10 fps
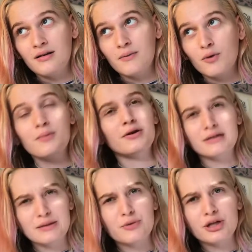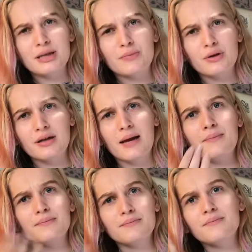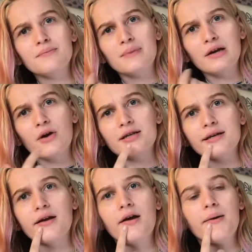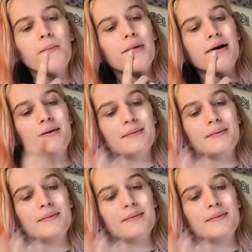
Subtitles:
Probably because it's pretty simple and I'm being crazy. But